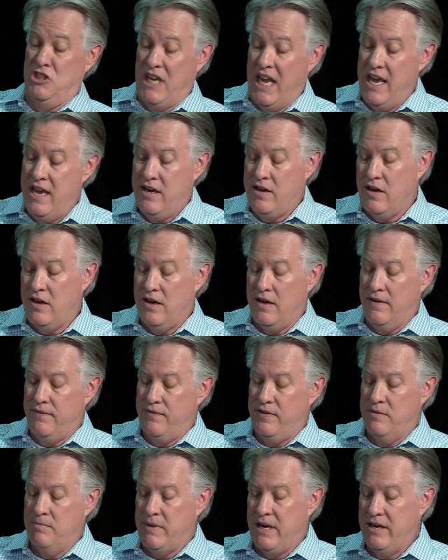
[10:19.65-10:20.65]
take off
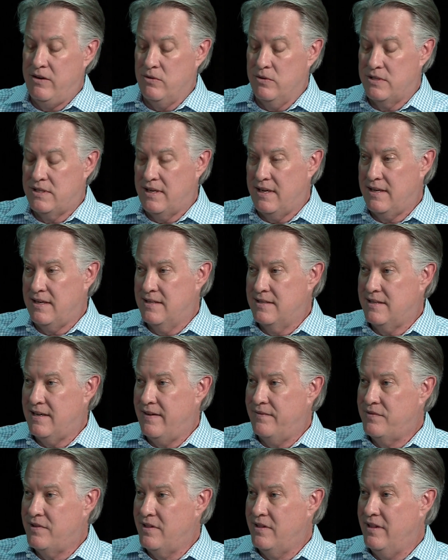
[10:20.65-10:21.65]
in microseconds
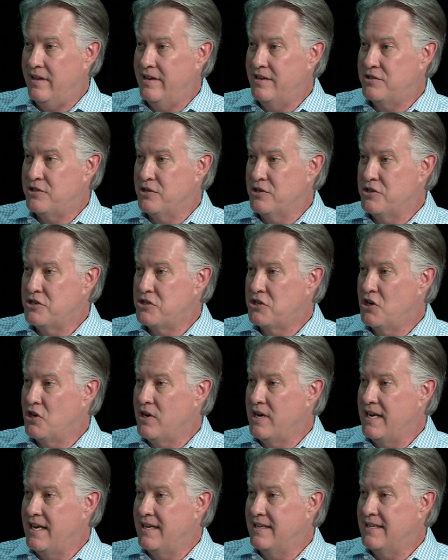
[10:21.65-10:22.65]
after the light turns
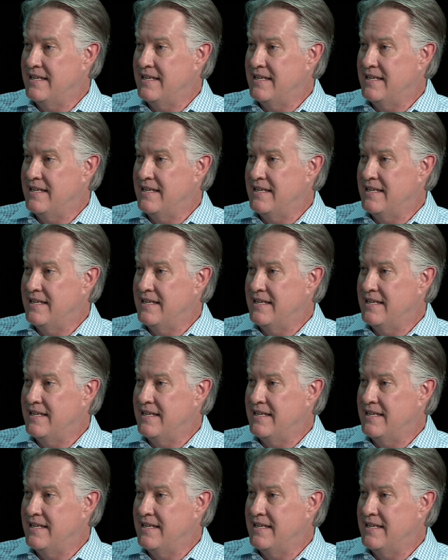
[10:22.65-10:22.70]
green.